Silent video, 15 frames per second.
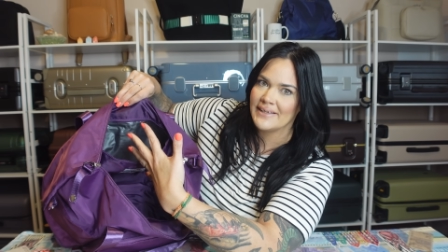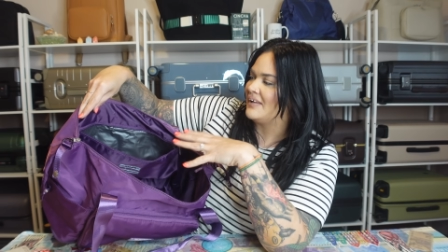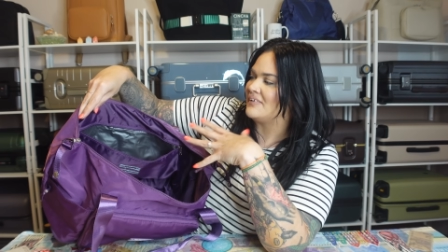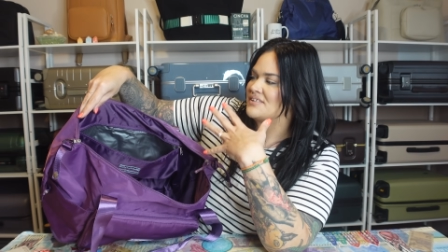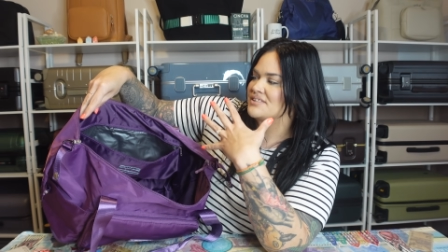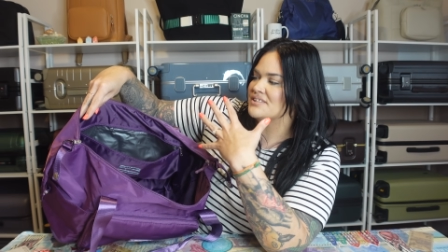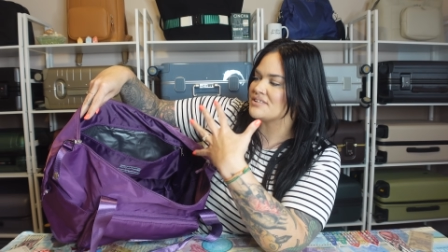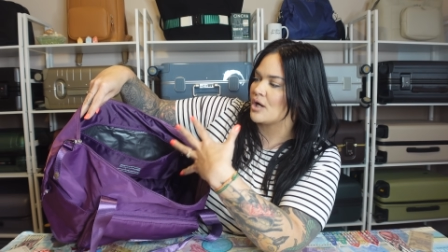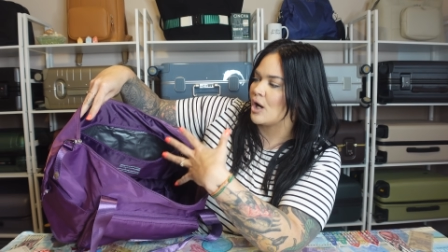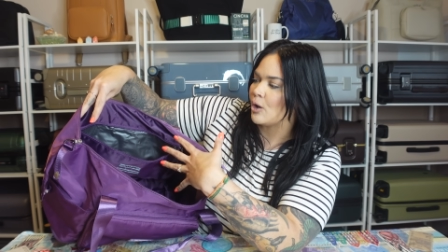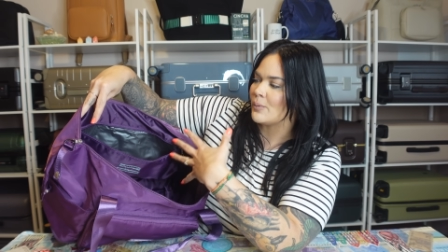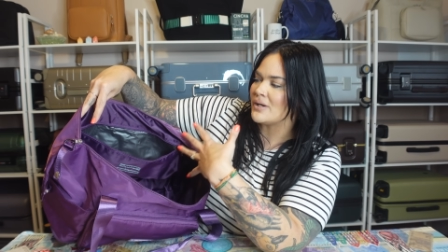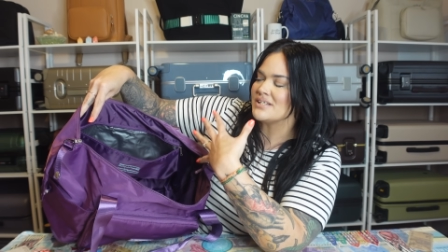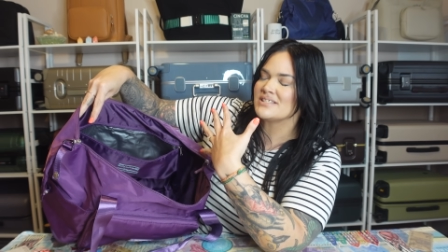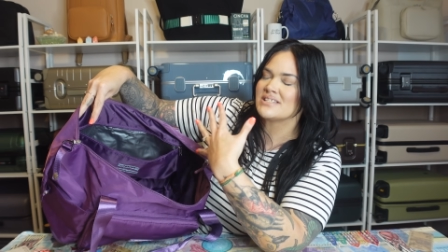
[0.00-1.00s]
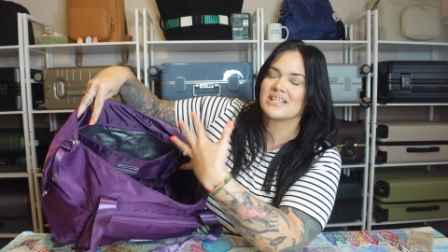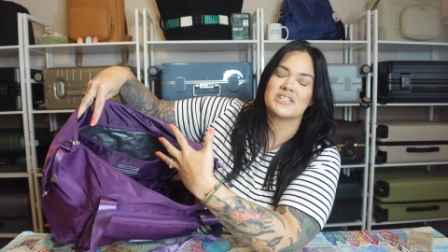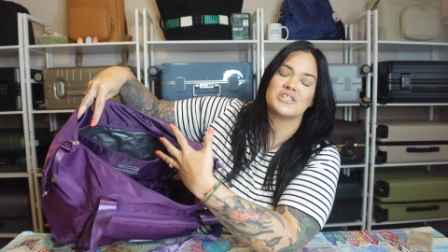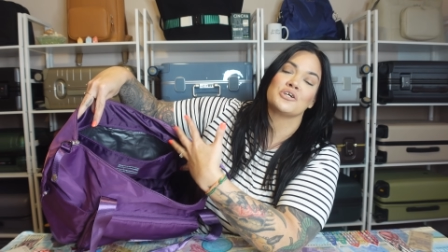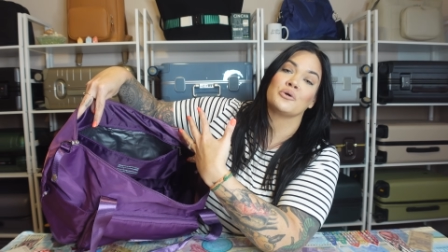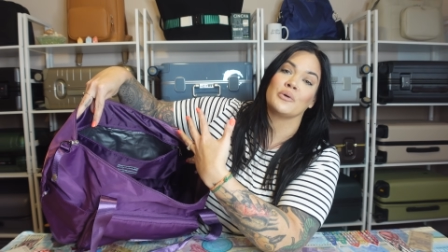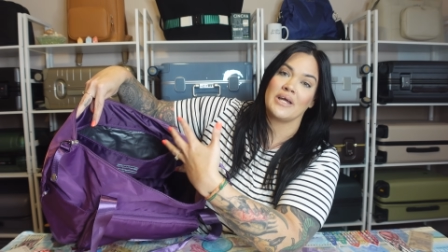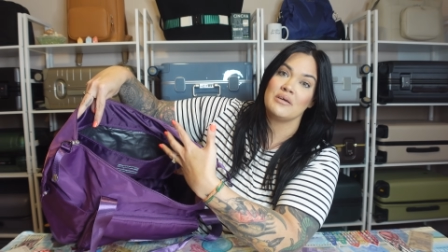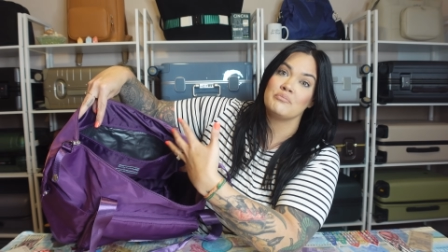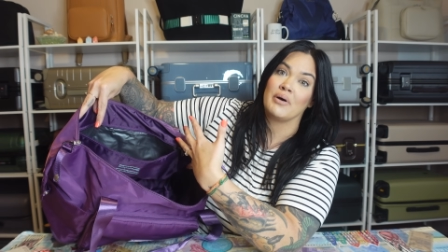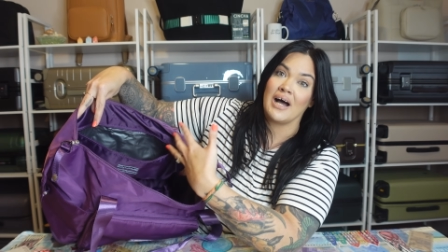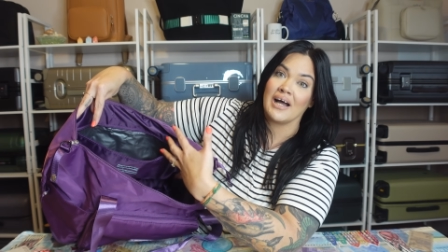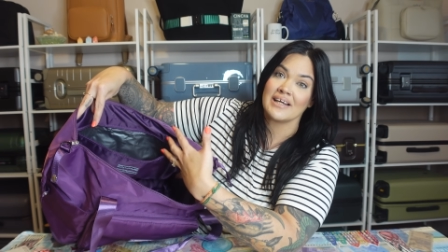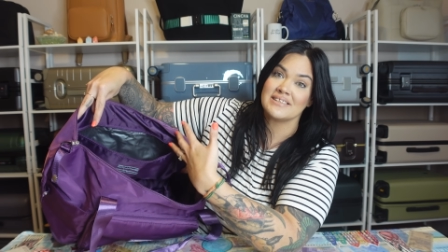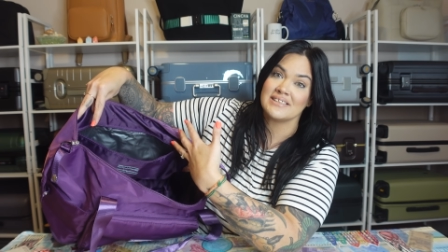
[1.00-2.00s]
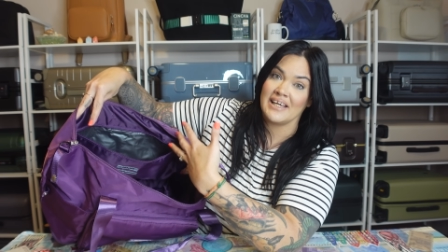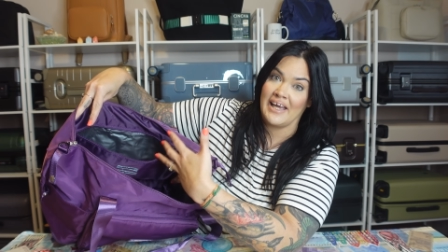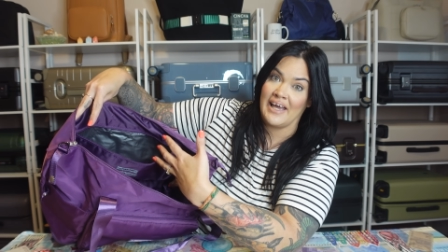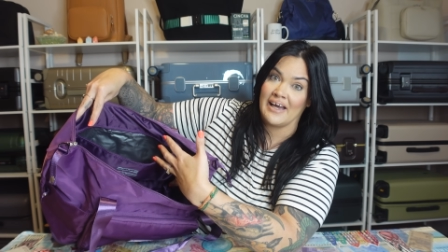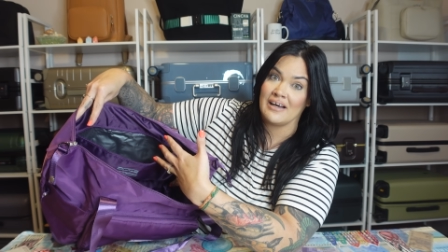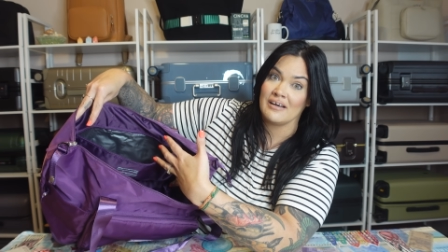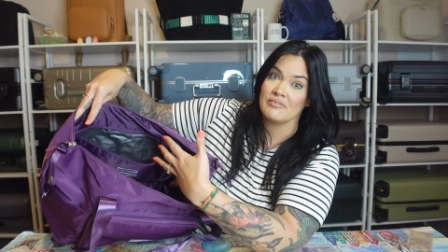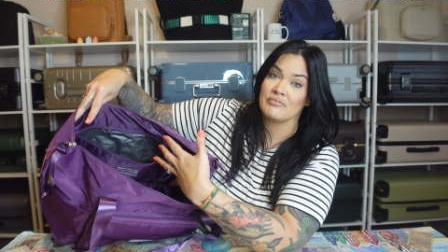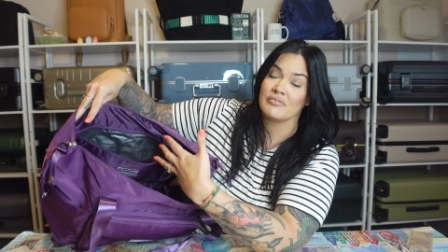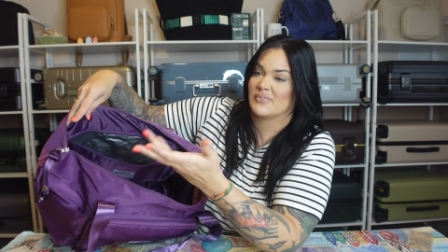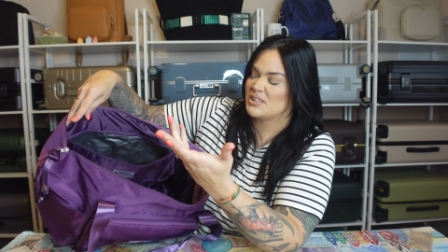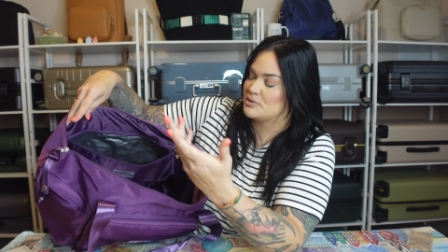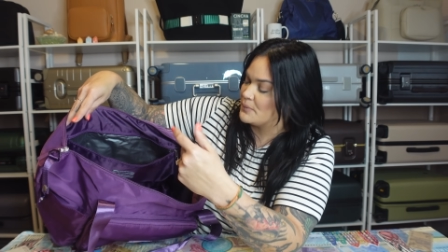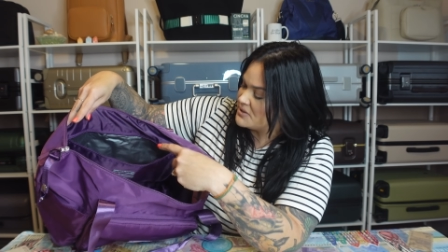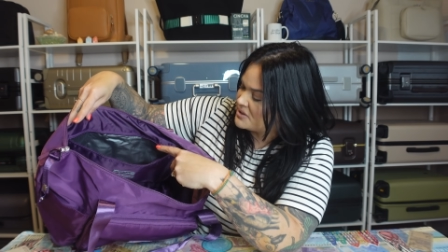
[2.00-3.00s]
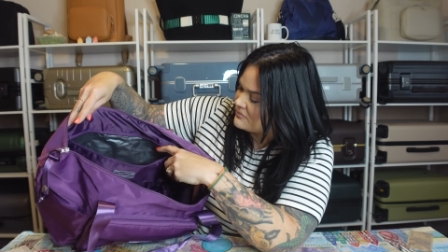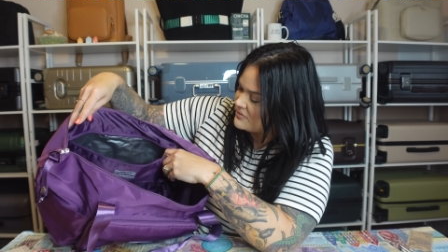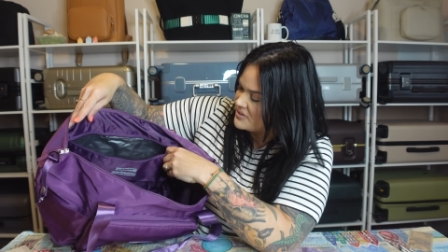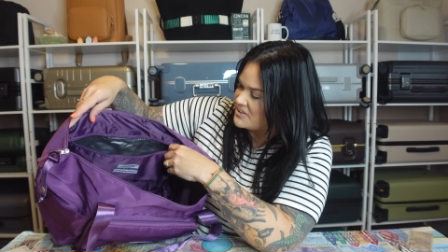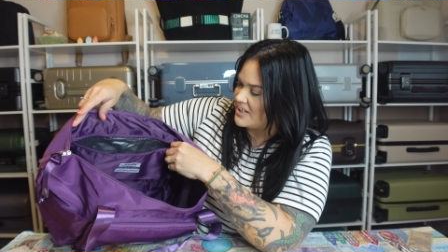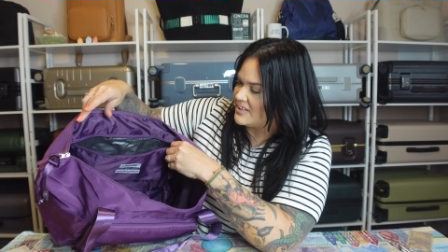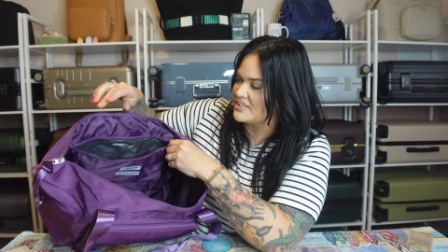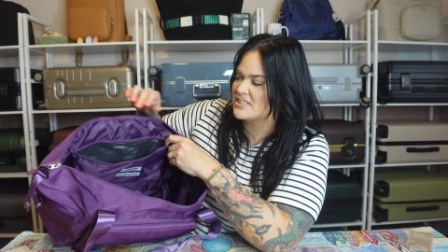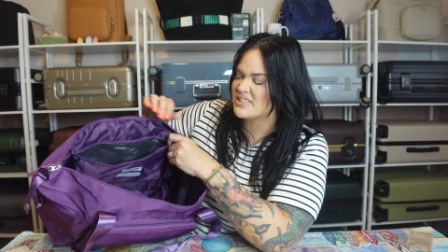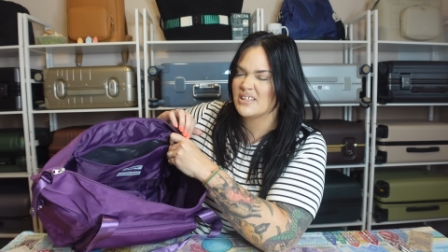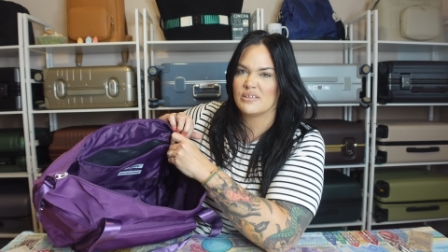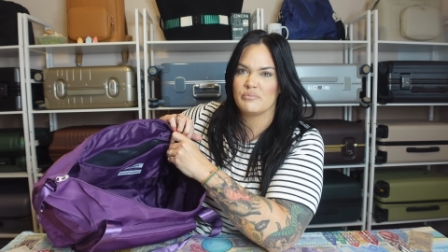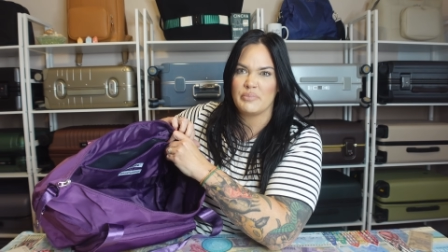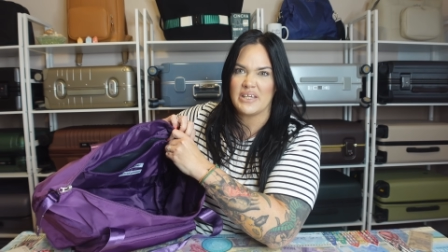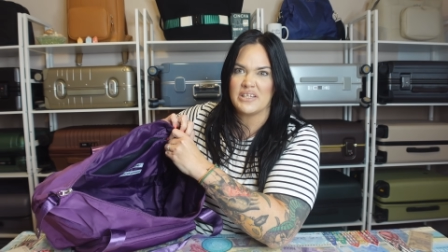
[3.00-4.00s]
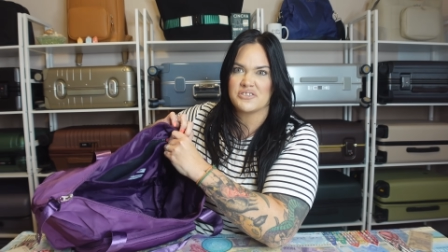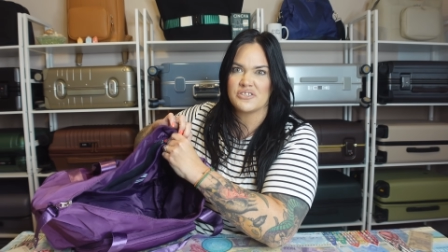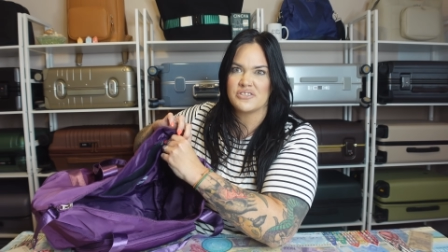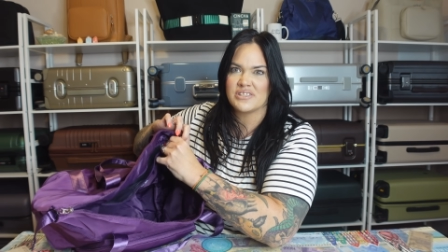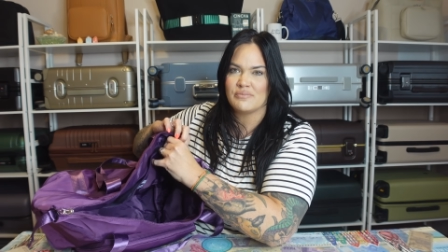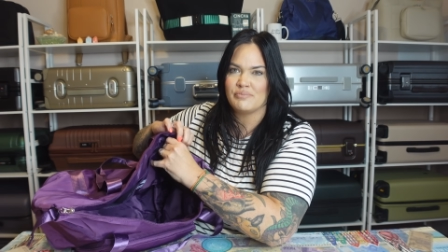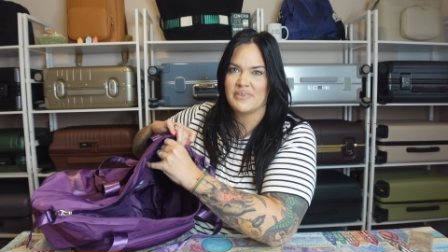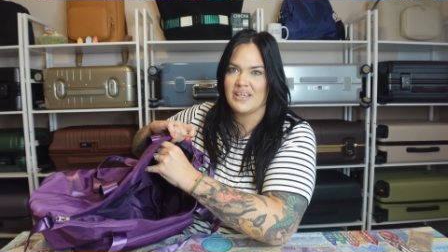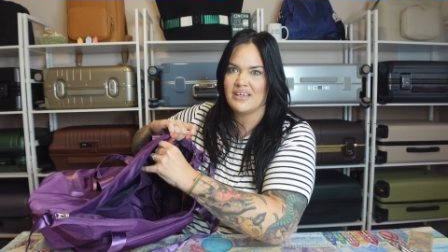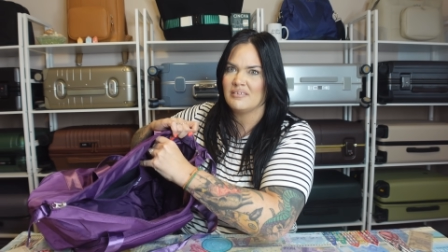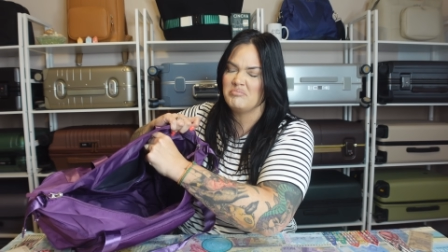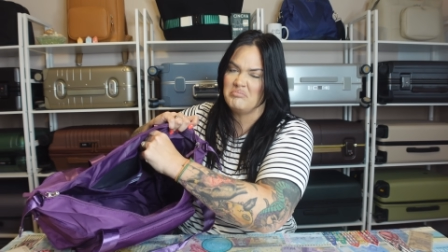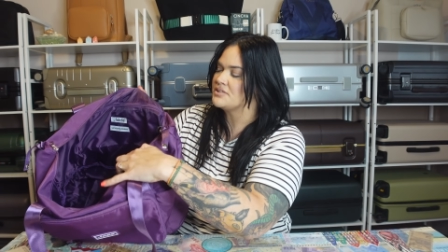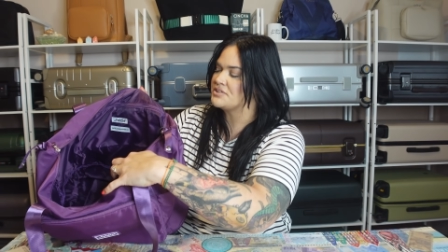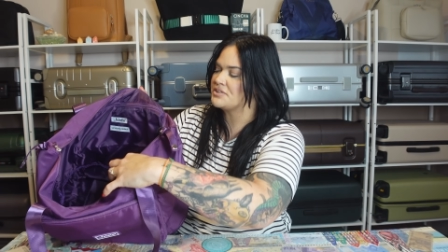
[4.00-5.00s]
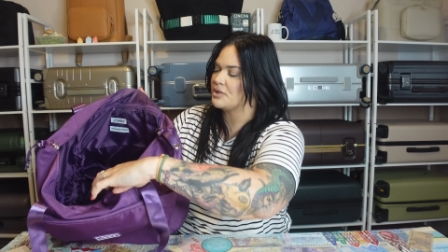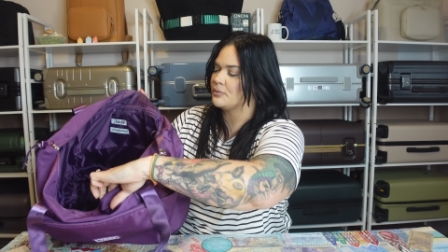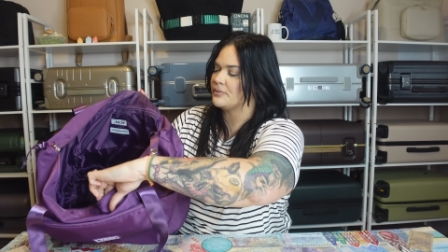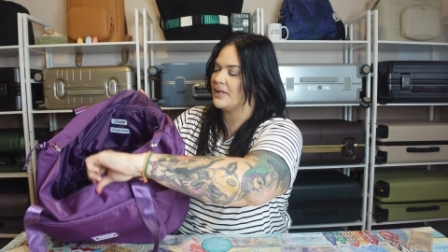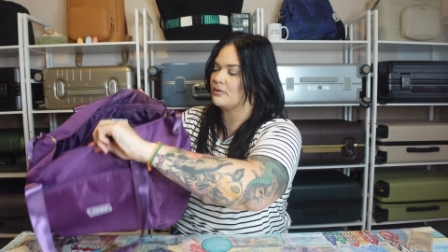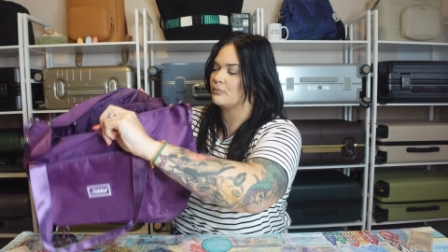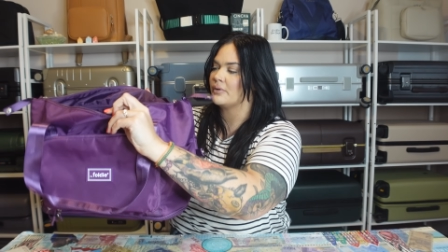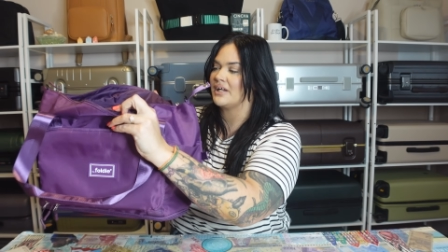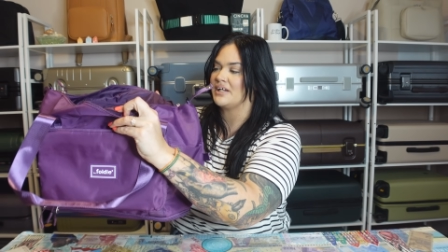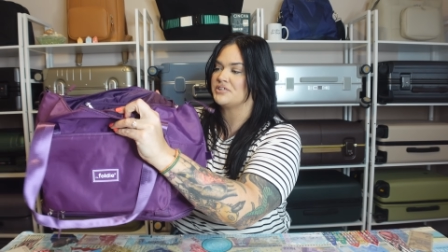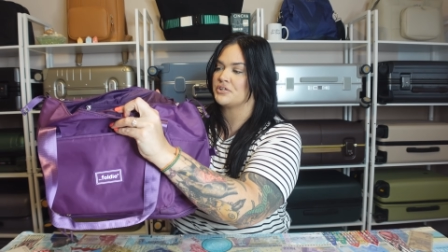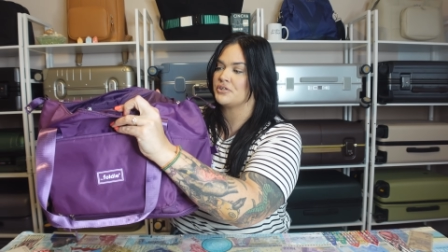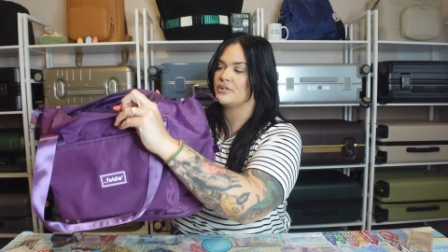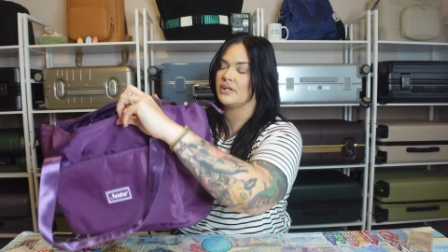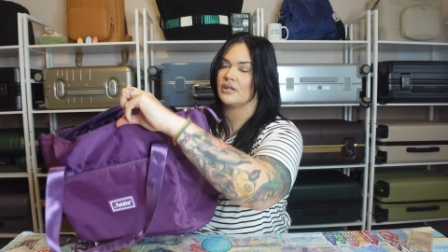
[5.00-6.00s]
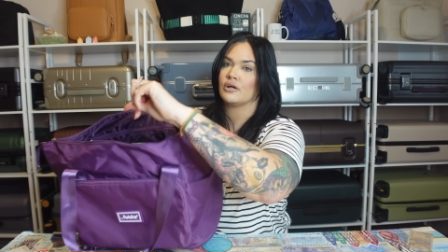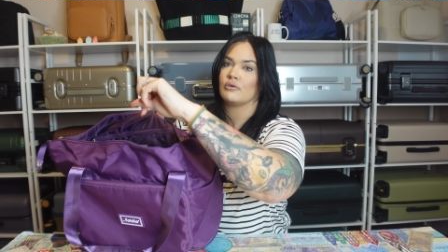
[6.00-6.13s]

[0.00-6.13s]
And this is always such a great pocket to have, especially if you take this to the beach or something. So then when I turn it